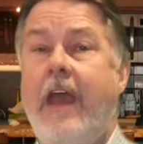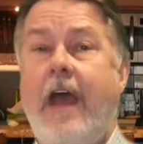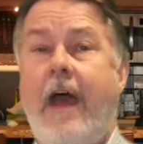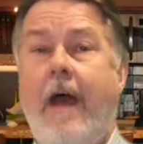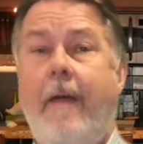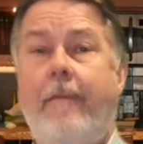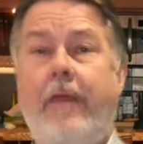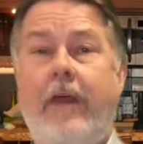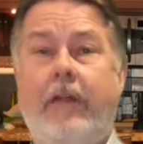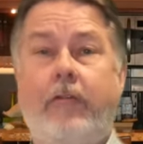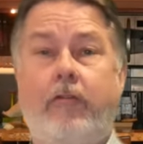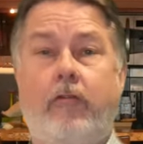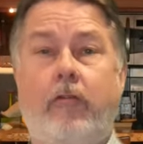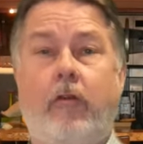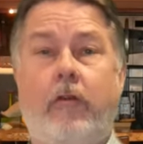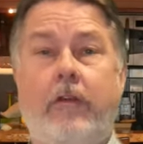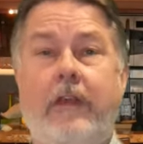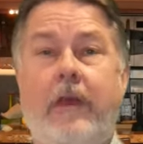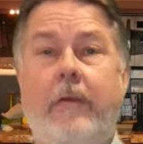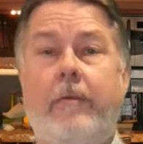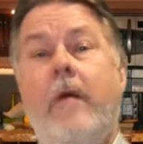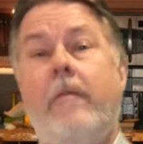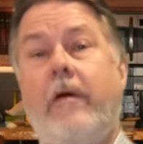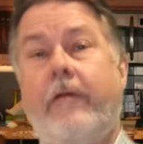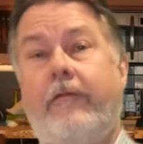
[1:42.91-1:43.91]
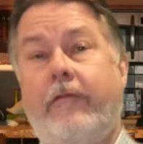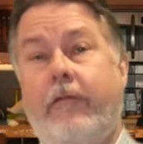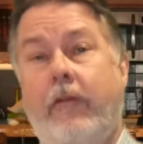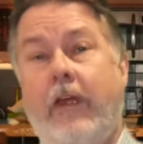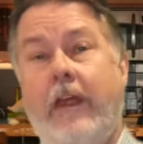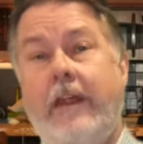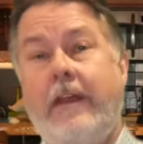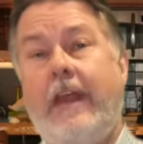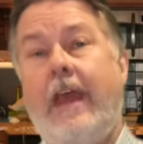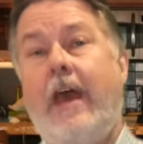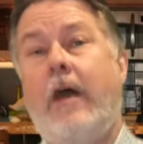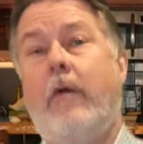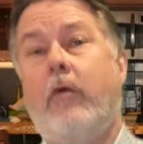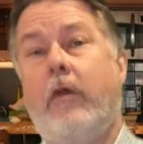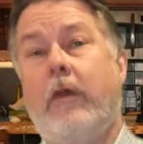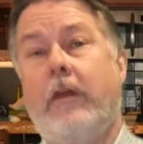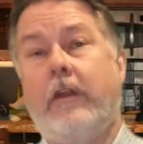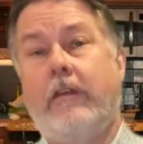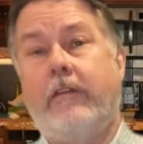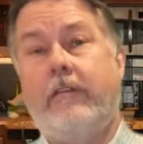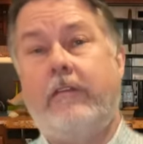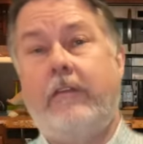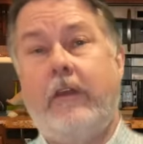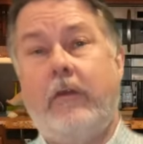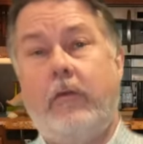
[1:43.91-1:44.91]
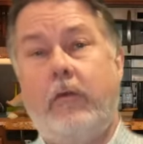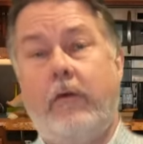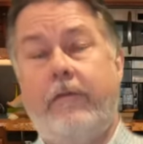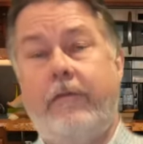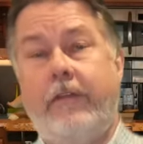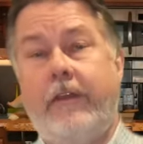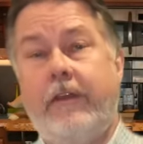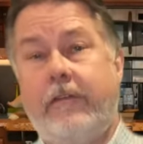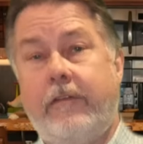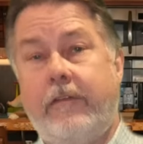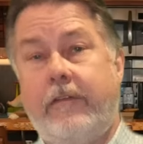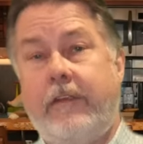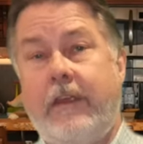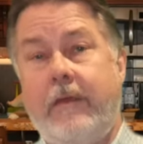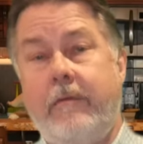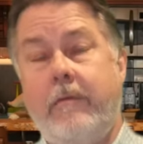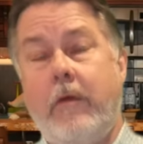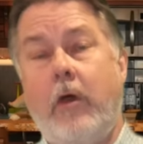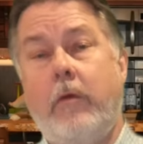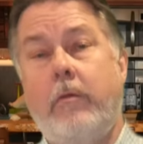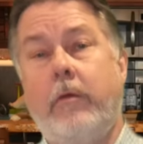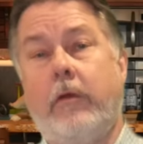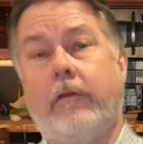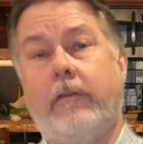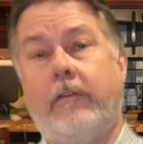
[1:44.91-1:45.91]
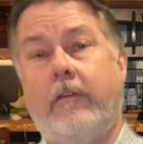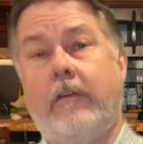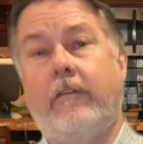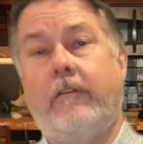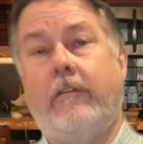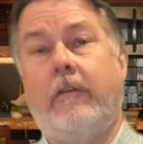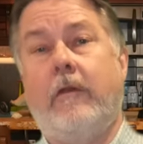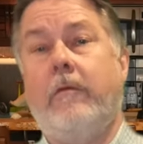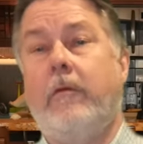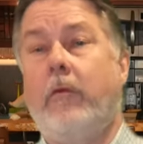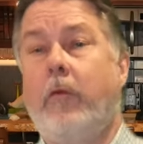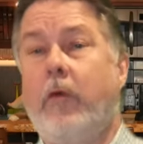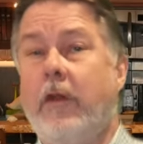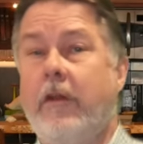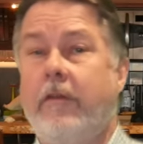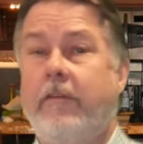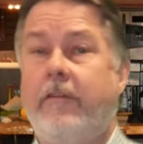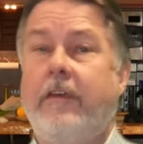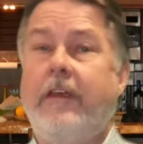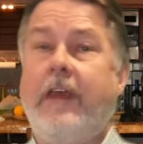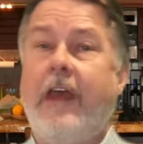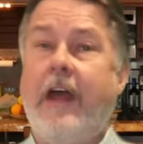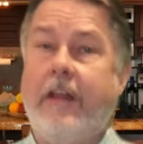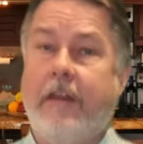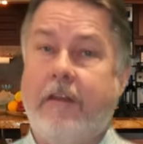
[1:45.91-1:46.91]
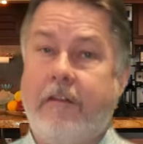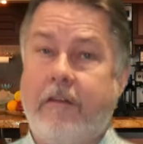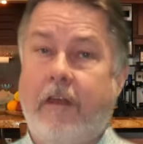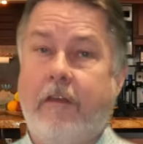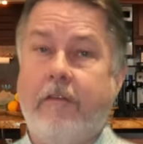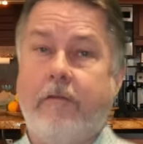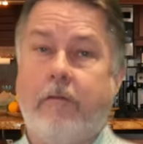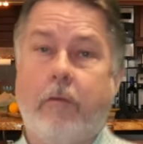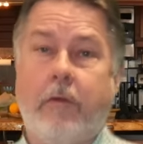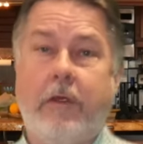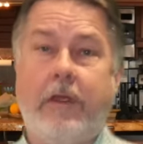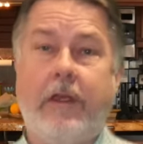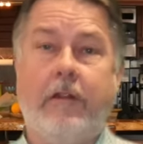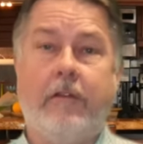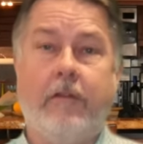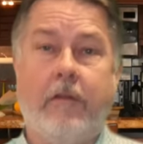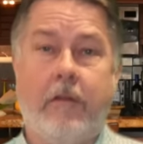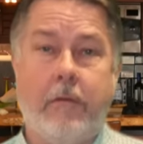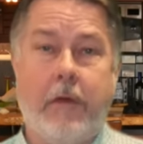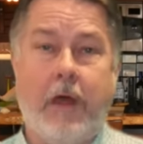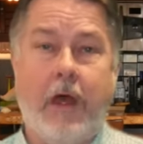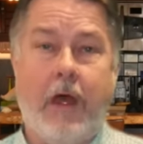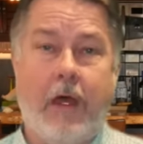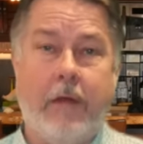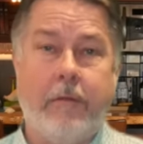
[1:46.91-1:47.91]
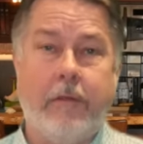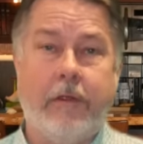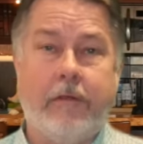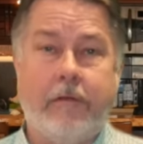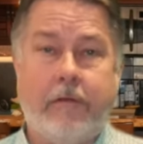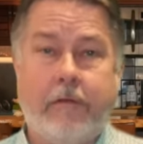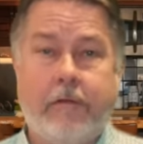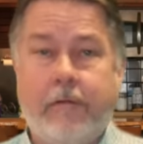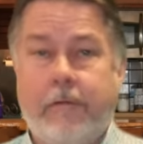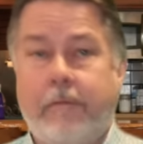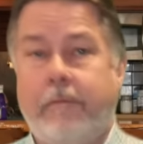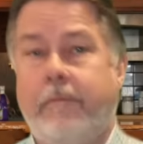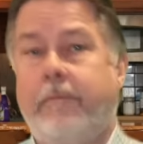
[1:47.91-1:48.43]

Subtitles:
I'm not sure yet. But for right now, we're going to stick with this T-Mobile system, and we're going to see how it does when we get to the Bahamas.